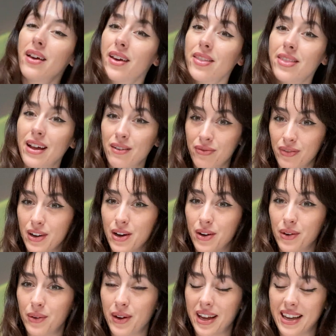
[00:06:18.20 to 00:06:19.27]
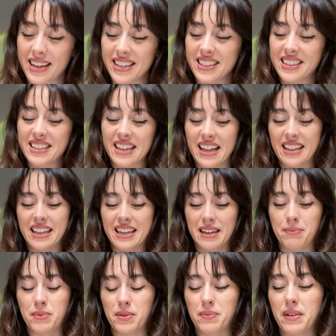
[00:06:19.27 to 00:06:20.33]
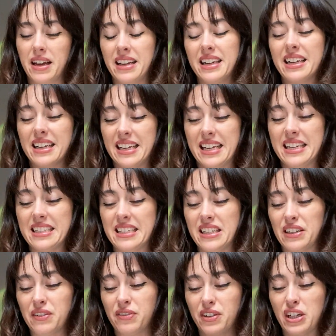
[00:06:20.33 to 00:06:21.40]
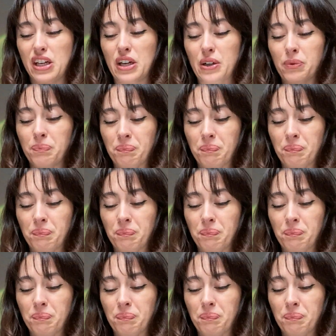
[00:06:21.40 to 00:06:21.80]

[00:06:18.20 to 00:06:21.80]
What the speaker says: that flow is a little easier for you.